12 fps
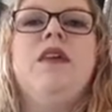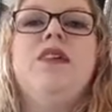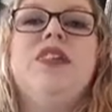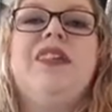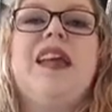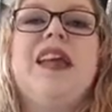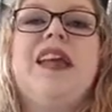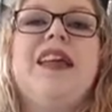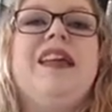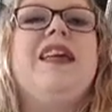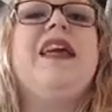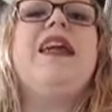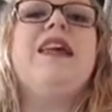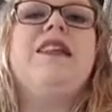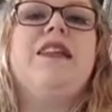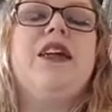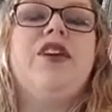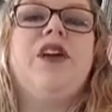Just kind of getting us
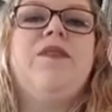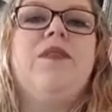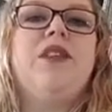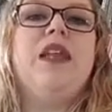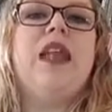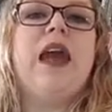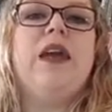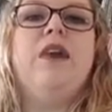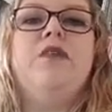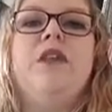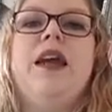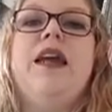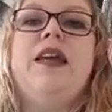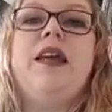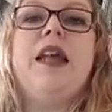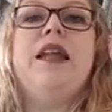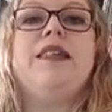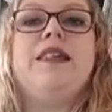geared up for the day, right? It
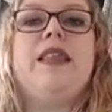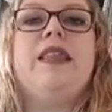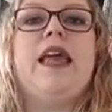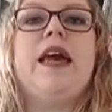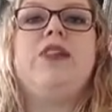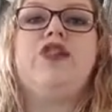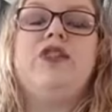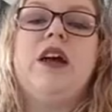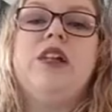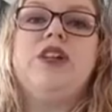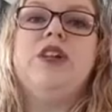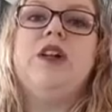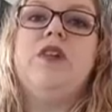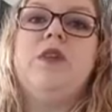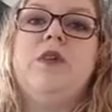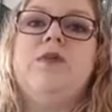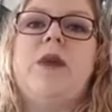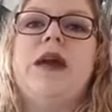kind of set that structure,
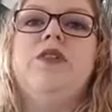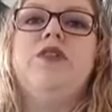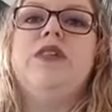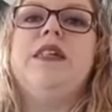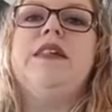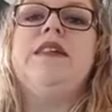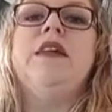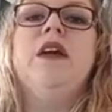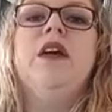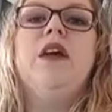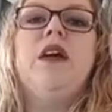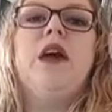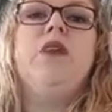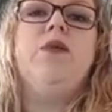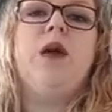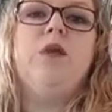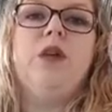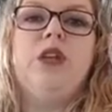those boundaries of
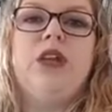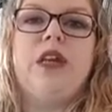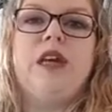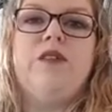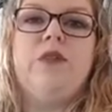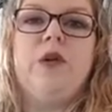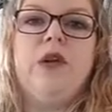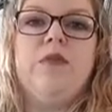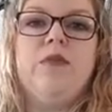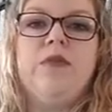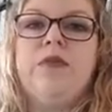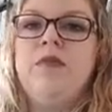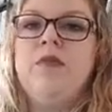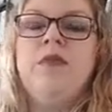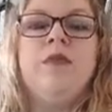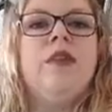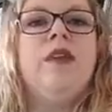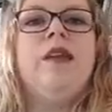what we're looking for.
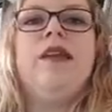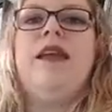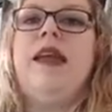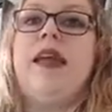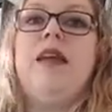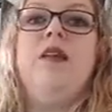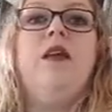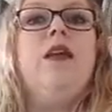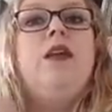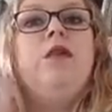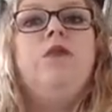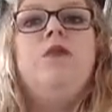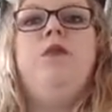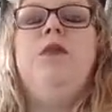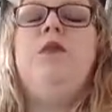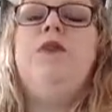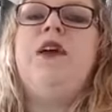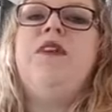Again, we
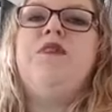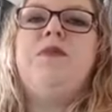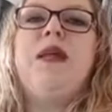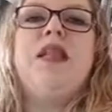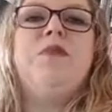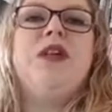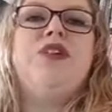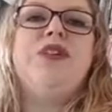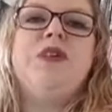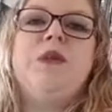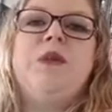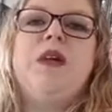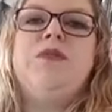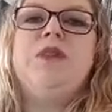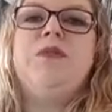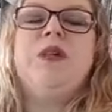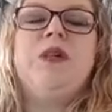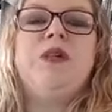move on from elementary school up to
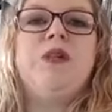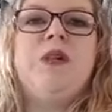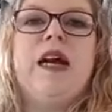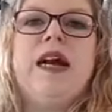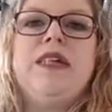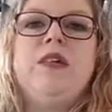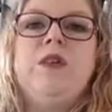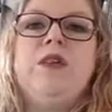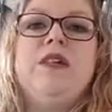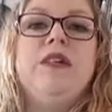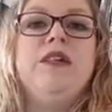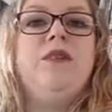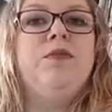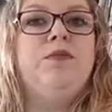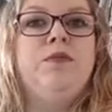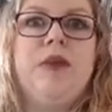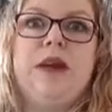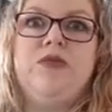middle school, high school,
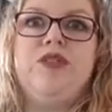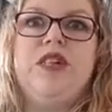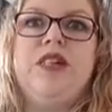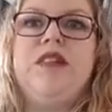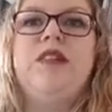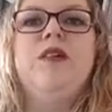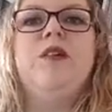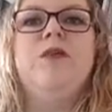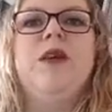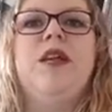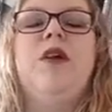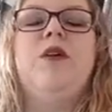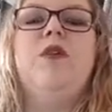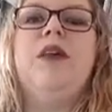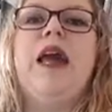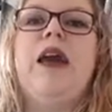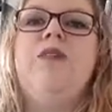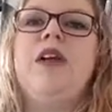boundaries. We know we
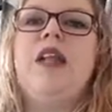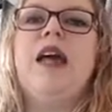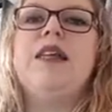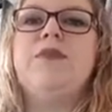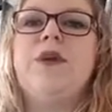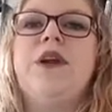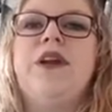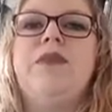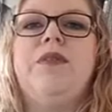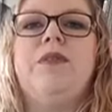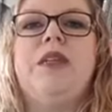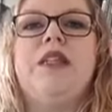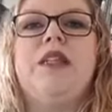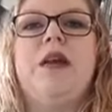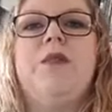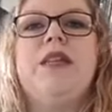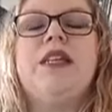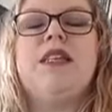have a class period from this
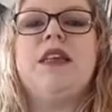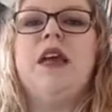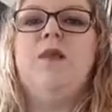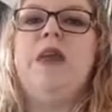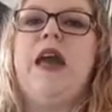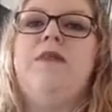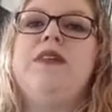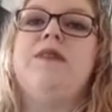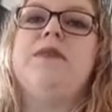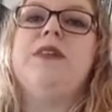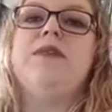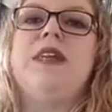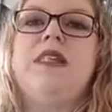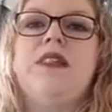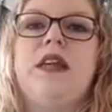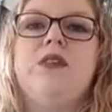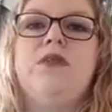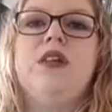time to this time. We have a specific
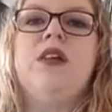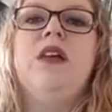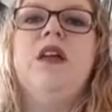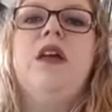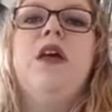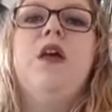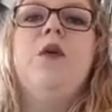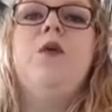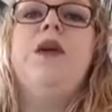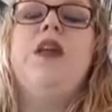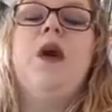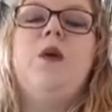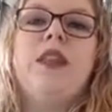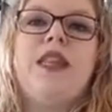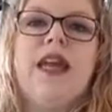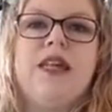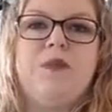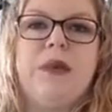schedule. We know what
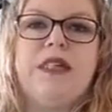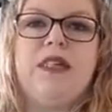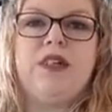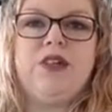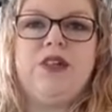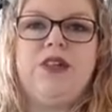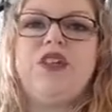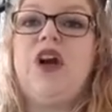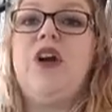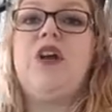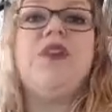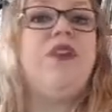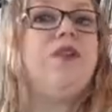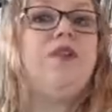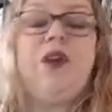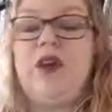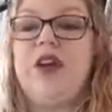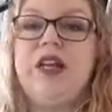the expectations are. They're
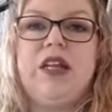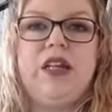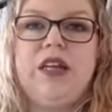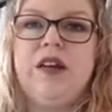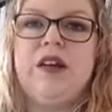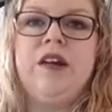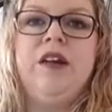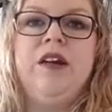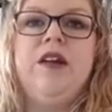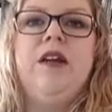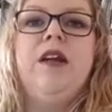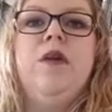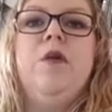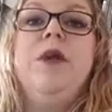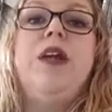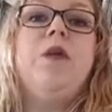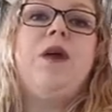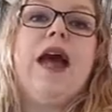very clear. We
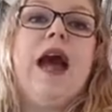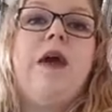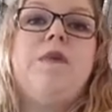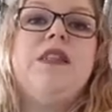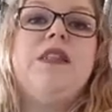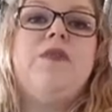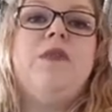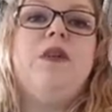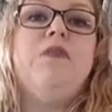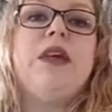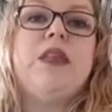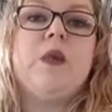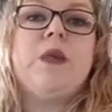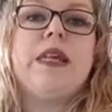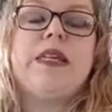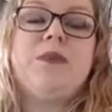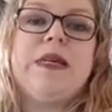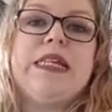know what happens if we meet those
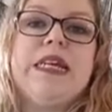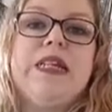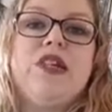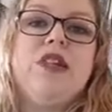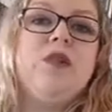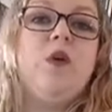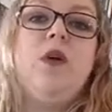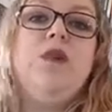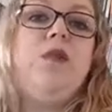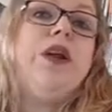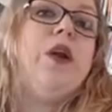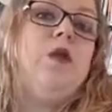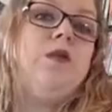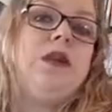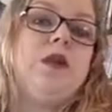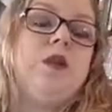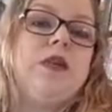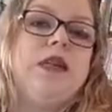expectations or if we don't
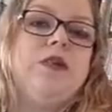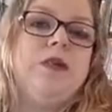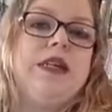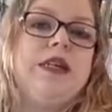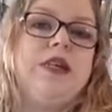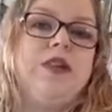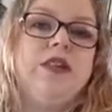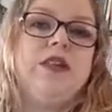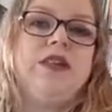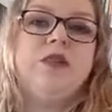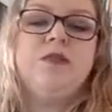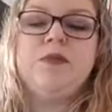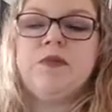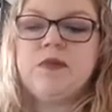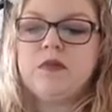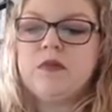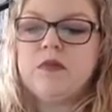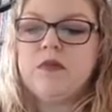meet those expectations.
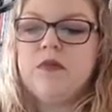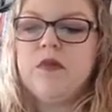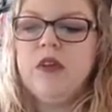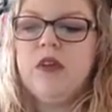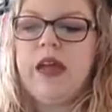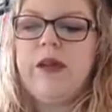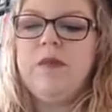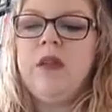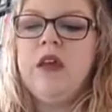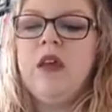Okay?